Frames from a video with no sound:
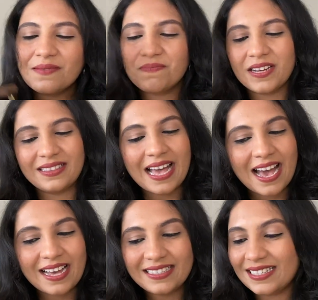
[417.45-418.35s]
But
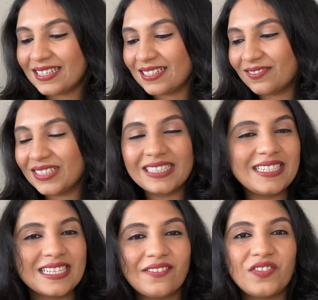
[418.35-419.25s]
that really
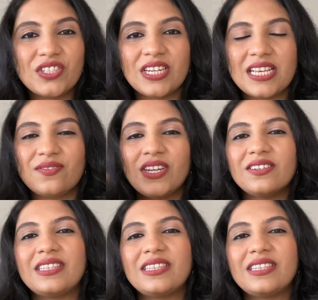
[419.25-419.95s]
does it for today's video.